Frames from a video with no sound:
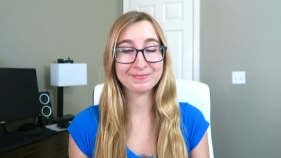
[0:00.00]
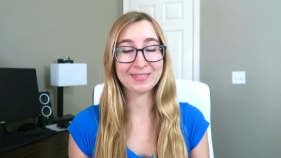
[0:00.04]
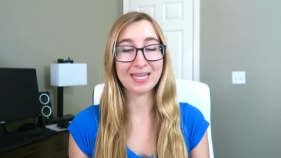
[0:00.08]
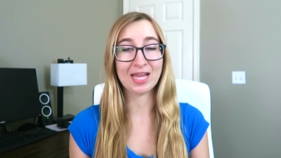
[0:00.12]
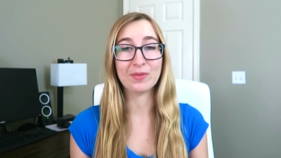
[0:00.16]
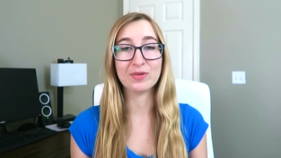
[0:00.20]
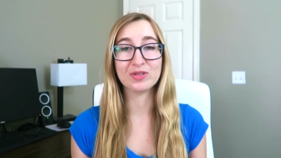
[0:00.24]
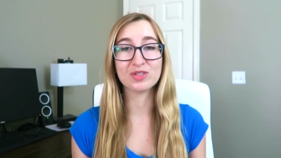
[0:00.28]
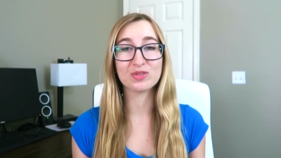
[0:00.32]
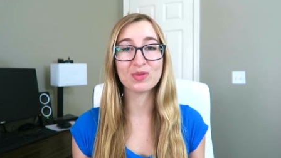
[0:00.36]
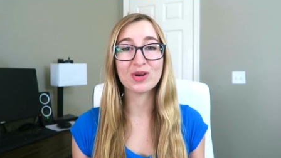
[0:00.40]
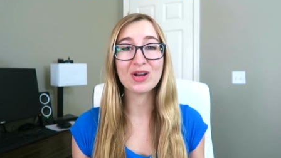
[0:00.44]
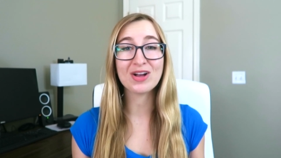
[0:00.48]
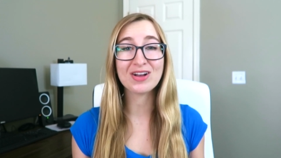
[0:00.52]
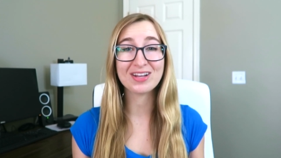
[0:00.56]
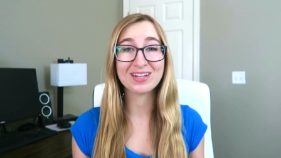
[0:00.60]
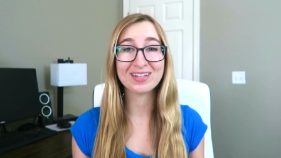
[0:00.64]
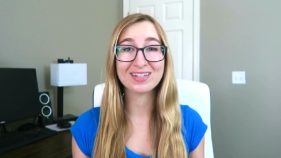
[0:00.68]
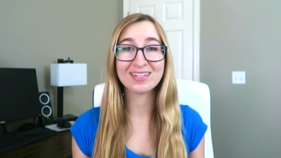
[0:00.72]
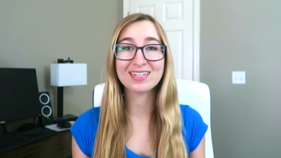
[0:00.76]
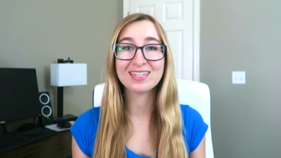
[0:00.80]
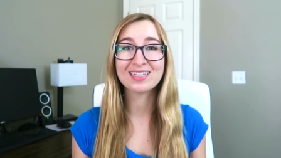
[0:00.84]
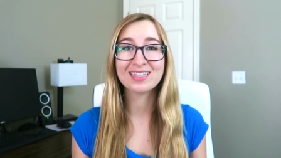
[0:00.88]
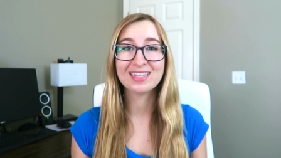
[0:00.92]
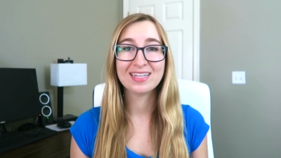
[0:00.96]
I was
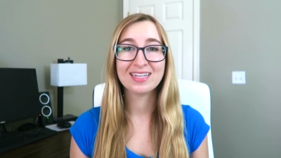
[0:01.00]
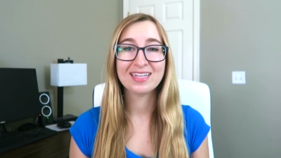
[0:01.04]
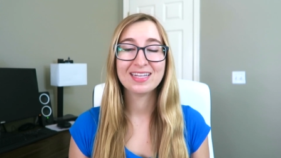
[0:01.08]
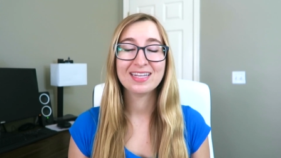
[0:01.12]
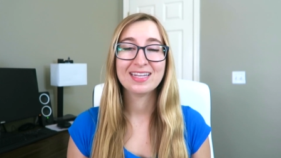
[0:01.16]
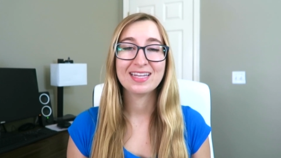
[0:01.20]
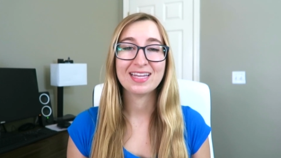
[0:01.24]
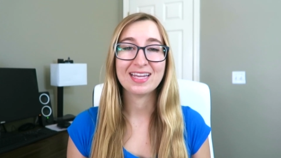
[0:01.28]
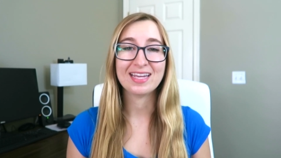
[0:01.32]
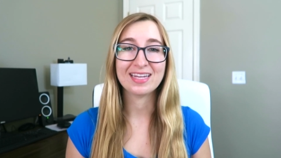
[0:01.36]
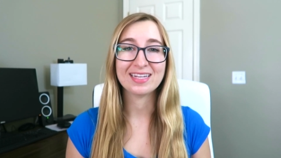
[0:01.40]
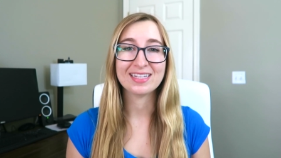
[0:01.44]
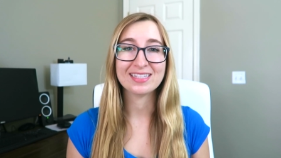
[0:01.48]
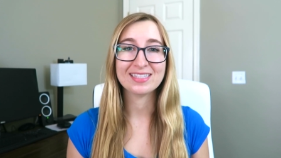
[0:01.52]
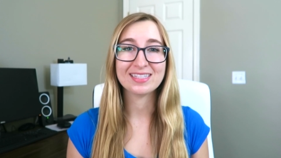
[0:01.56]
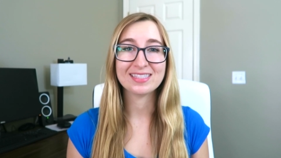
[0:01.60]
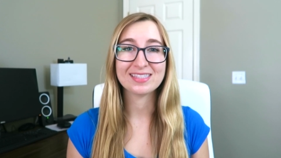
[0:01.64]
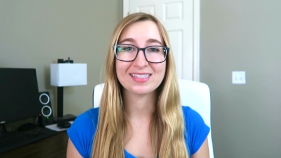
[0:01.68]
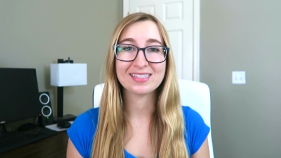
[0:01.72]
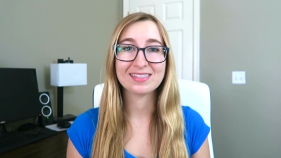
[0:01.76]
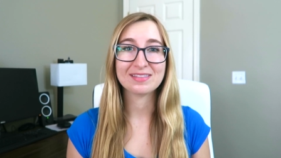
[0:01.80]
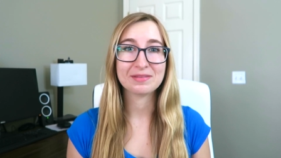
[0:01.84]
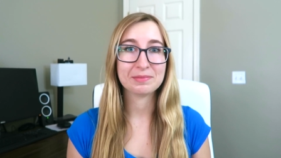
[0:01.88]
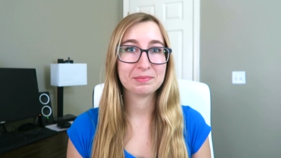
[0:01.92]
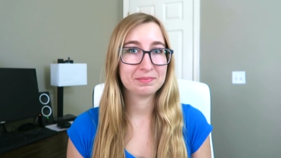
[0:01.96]
wrong, and
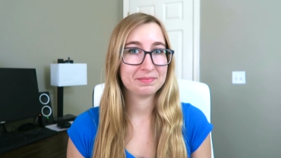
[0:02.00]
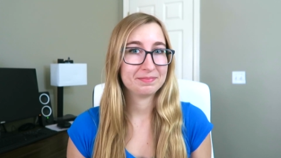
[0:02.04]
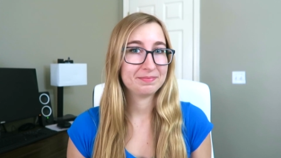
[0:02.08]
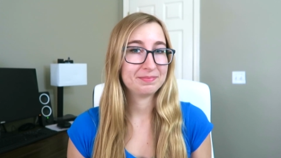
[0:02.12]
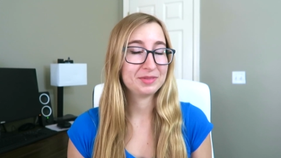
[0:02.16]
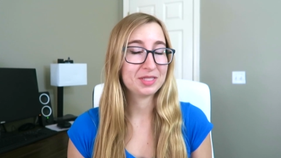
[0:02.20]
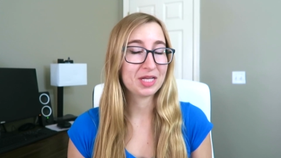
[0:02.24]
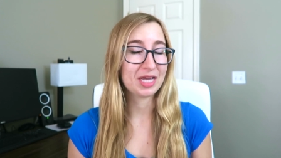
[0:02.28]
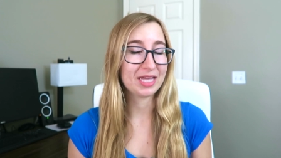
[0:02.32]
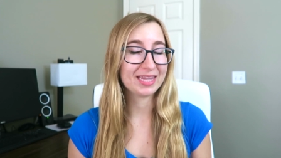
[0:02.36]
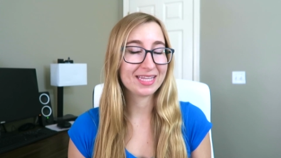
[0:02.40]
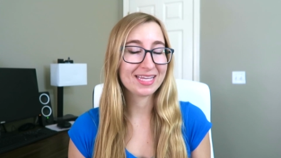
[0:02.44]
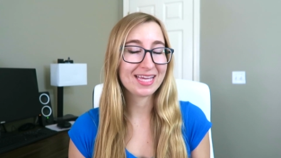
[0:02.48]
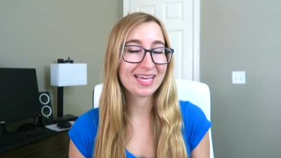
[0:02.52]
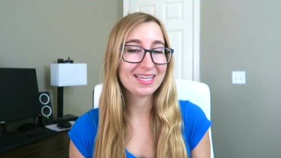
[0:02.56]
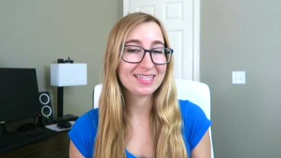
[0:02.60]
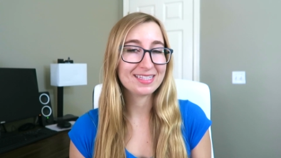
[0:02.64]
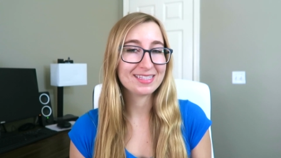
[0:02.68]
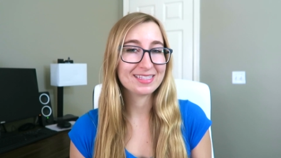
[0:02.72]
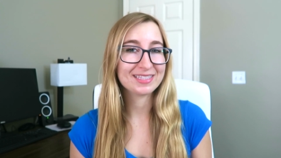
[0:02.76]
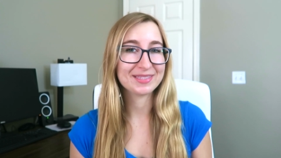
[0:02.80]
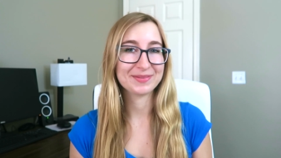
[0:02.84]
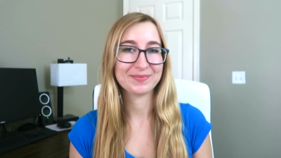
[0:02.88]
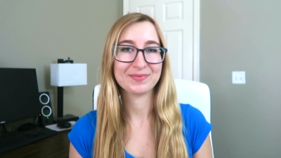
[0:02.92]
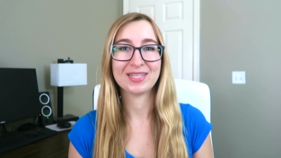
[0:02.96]
it's not the case.